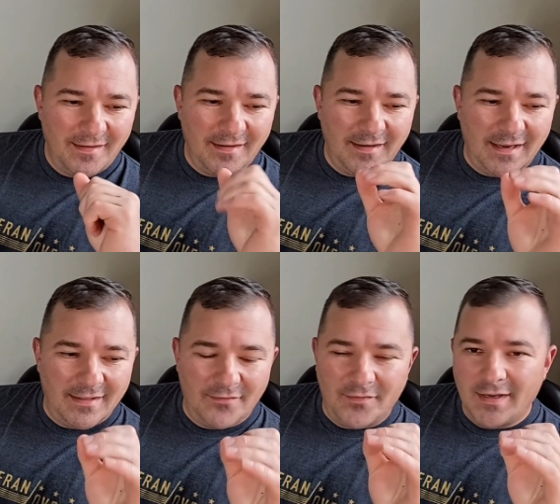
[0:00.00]
In
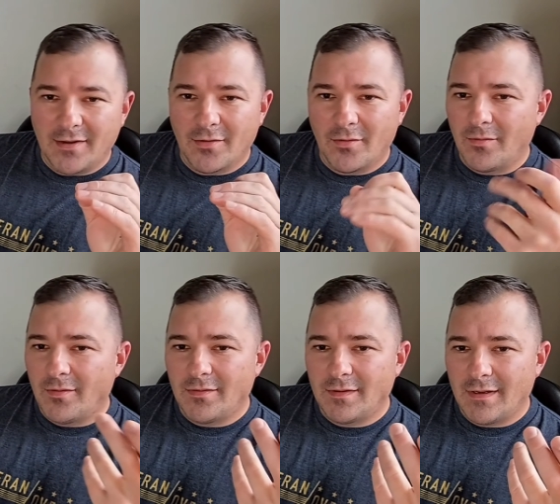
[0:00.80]
the video,
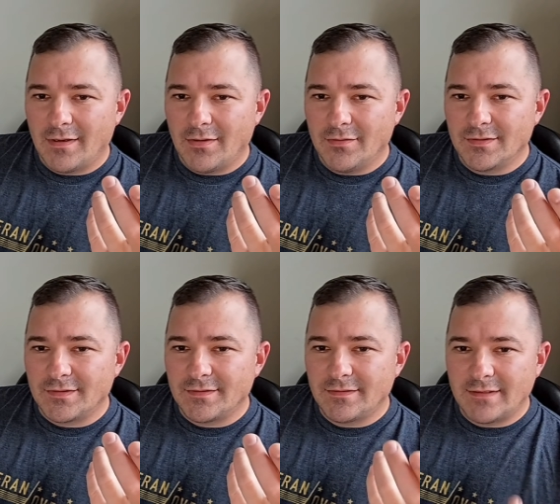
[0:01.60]
you just